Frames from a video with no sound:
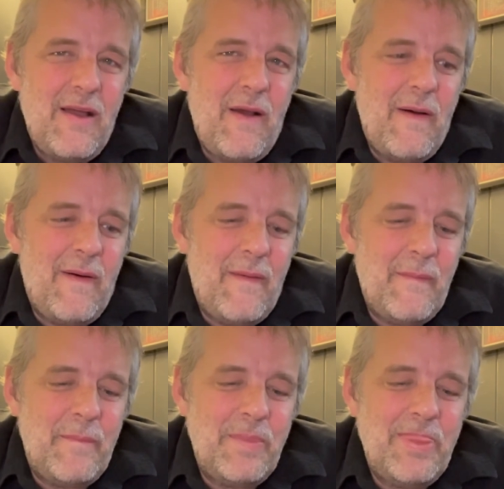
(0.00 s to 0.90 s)

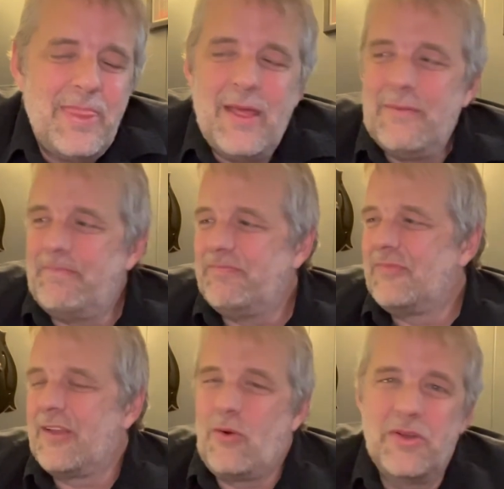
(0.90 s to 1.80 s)
And
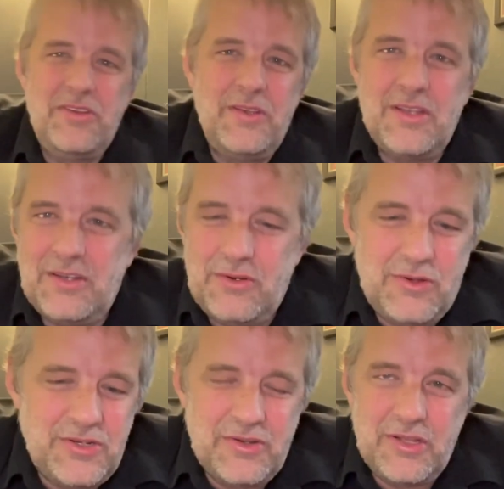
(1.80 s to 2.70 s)
of course you can do
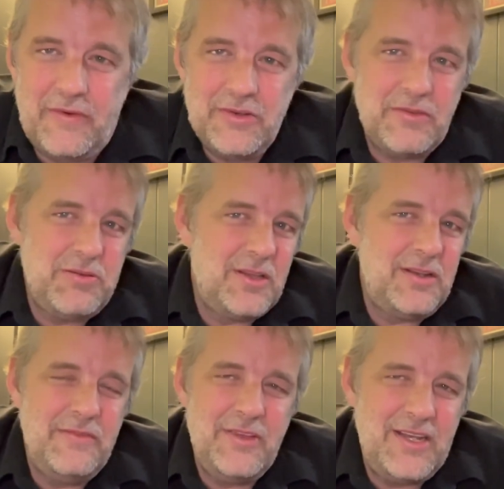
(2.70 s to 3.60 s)
it yourself, and there's
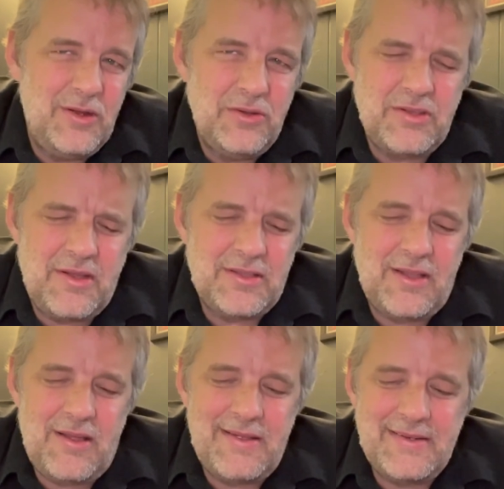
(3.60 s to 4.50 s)
plenty of videos
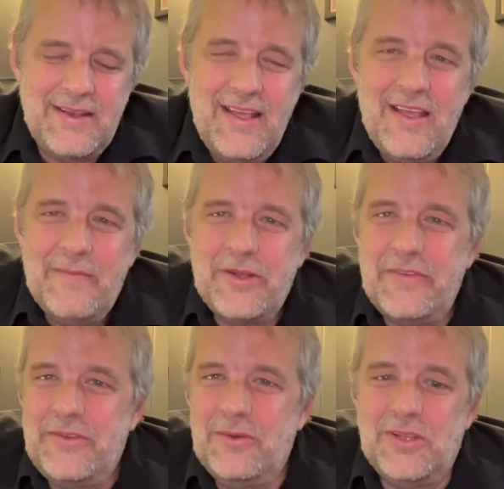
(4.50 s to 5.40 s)
online. But
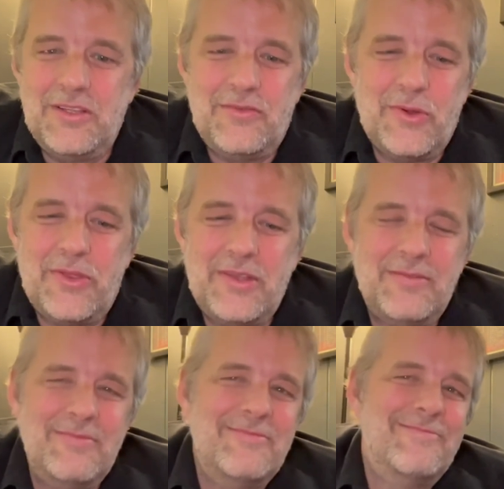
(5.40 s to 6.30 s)
if you live within
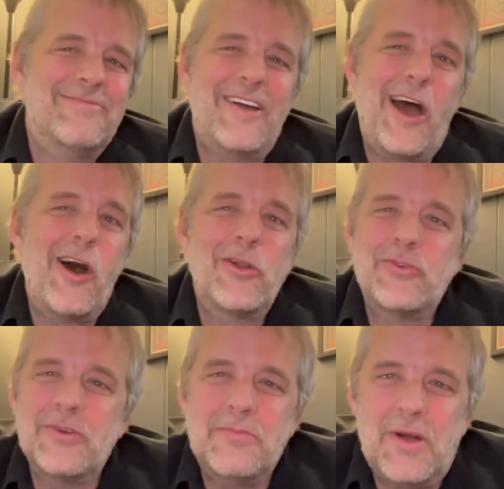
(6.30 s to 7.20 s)

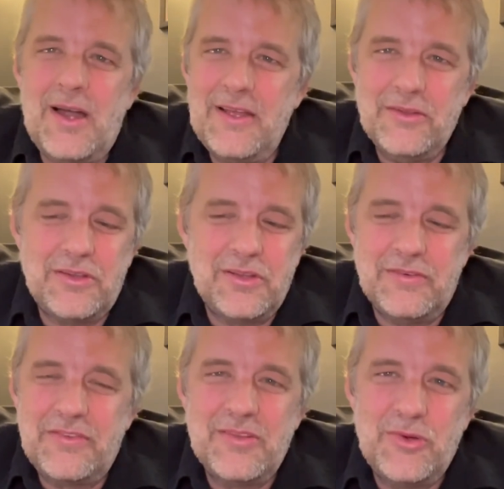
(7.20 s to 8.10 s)
100 miles
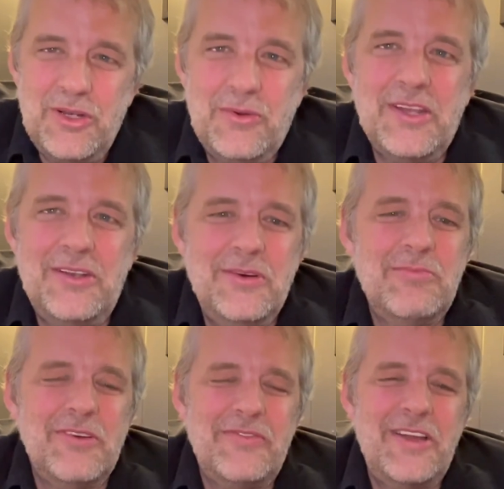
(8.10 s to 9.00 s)
of someone who can do it
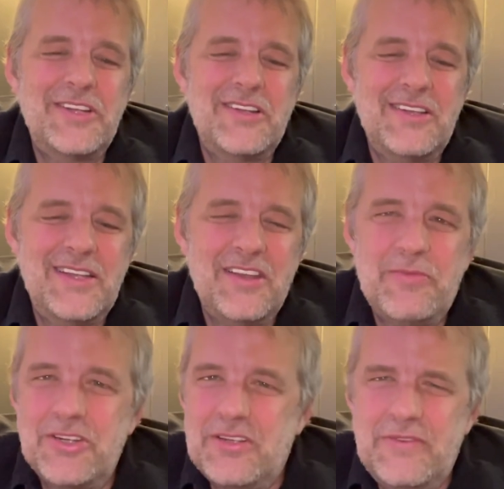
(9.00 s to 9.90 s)
professionally,
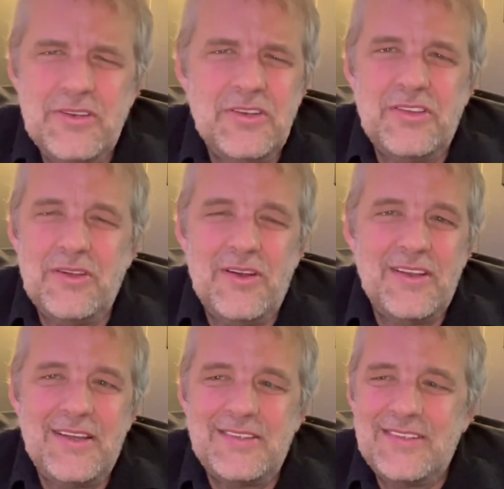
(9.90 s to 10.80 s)
especially if you're just starting
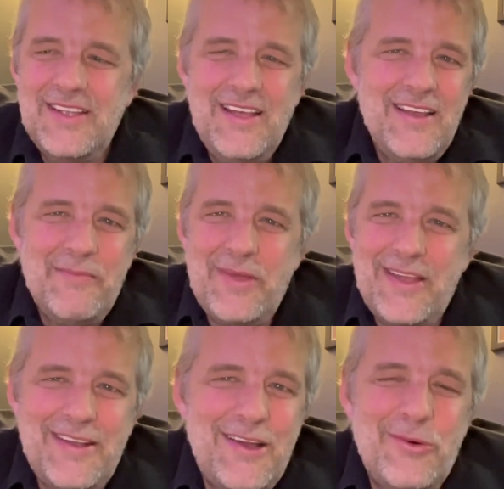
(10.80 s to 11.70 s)
out,
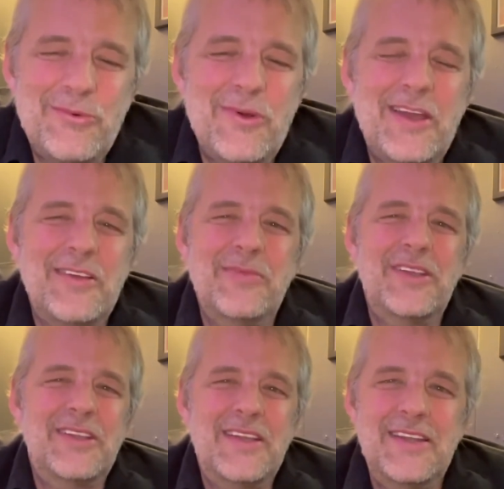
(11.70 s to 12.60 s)
man, I would
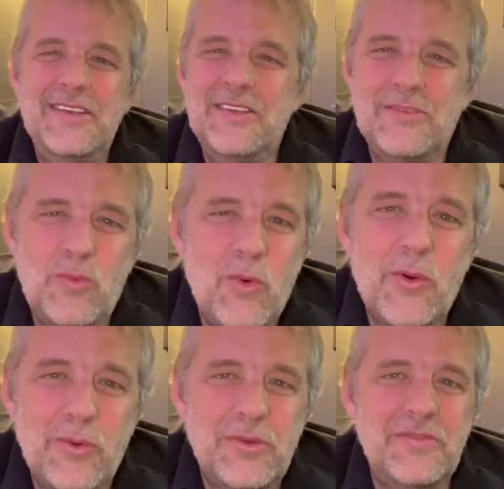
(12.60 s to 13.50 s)
recommend that. It is a
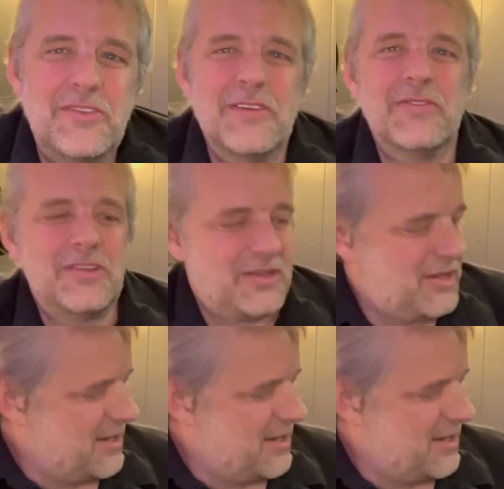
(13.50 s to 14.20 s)
world of difference.